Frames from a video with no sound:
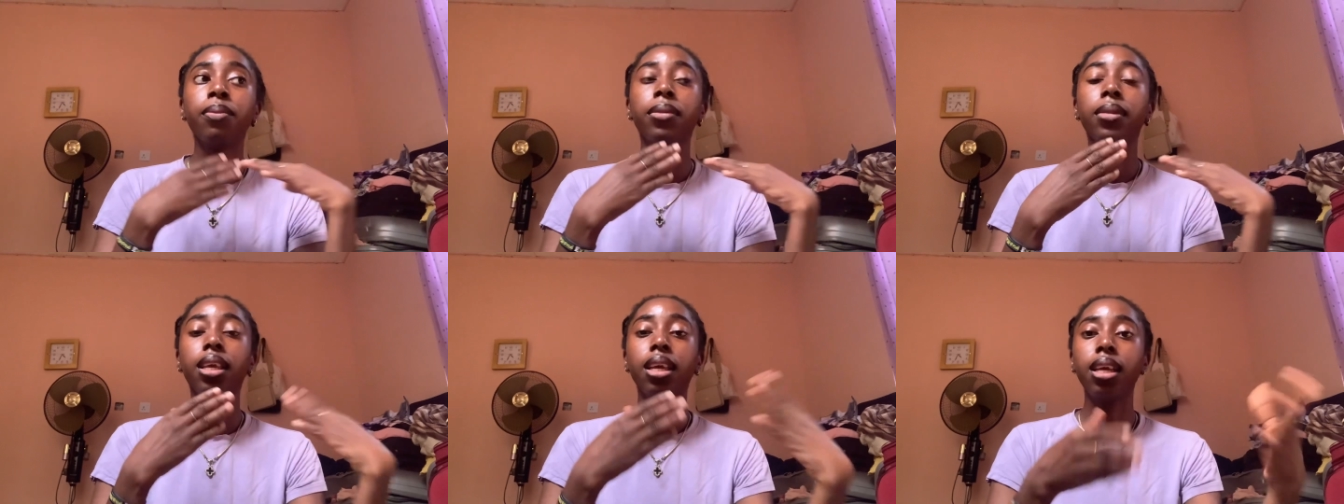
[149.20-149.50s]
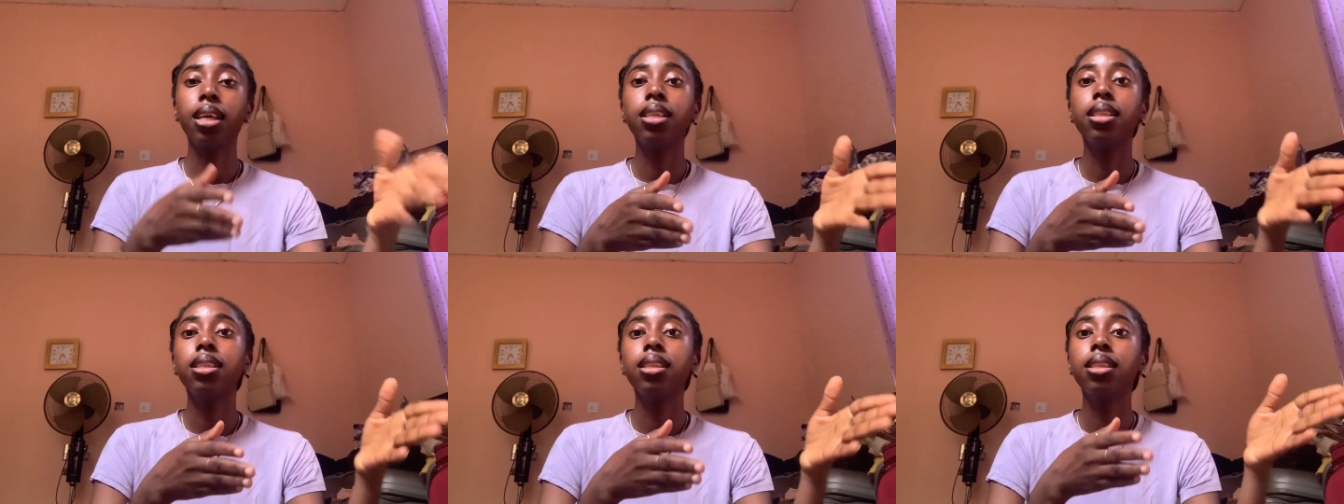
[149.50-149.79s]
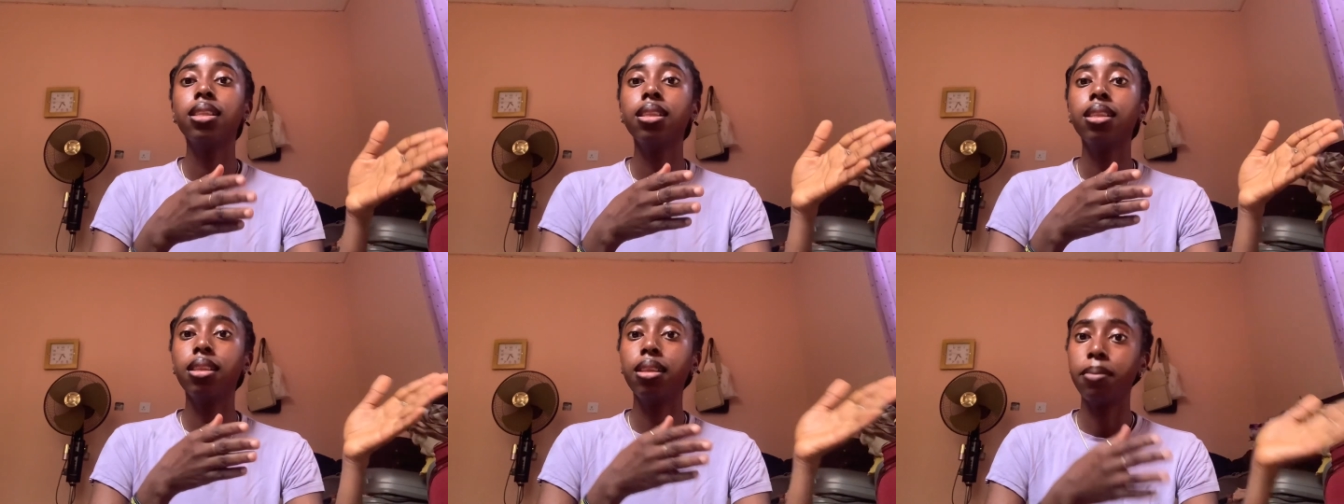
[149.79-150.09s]
in
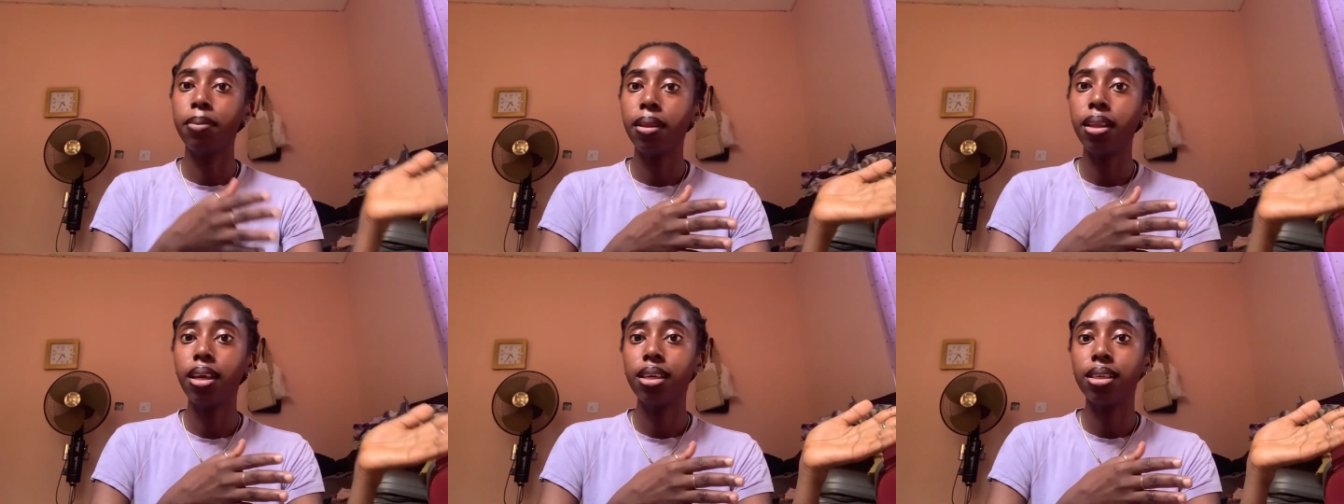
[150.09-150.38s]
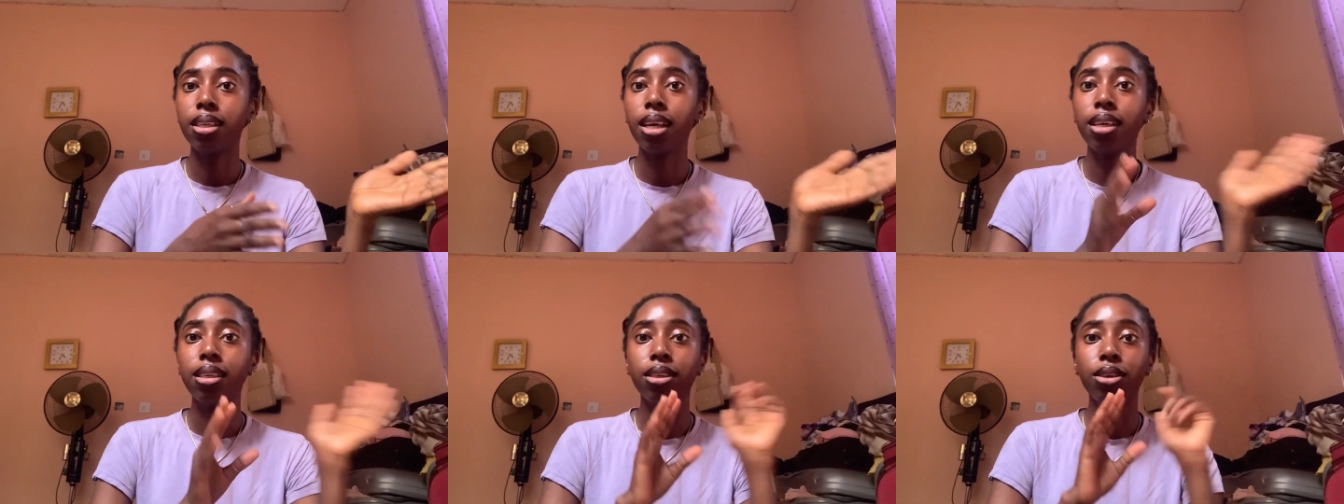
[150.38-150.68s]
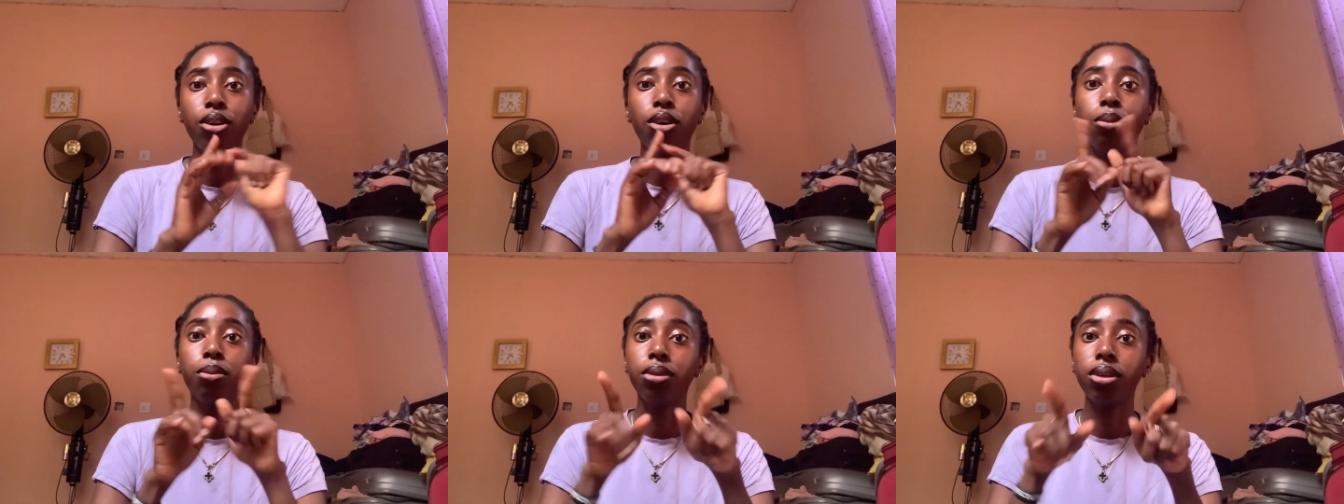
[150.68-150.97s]
the place, that's the
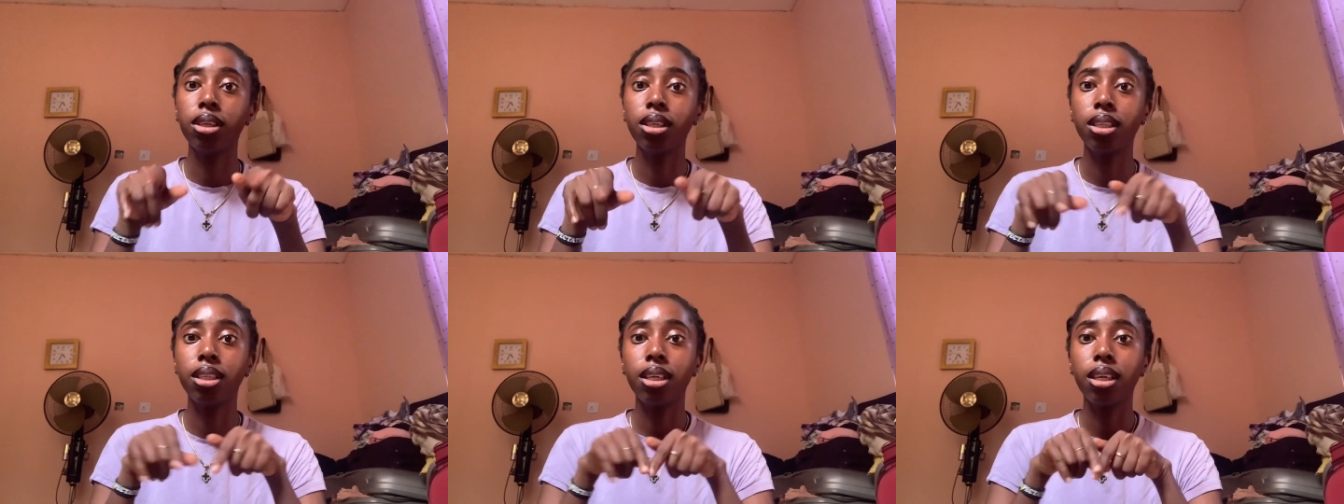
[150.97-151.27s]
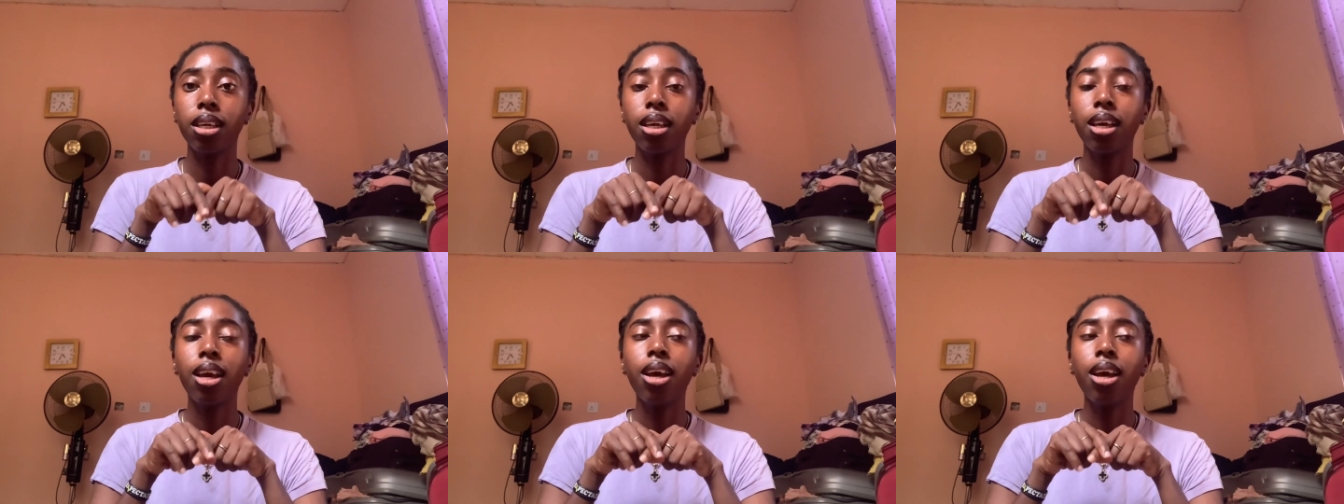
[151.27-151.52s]
community,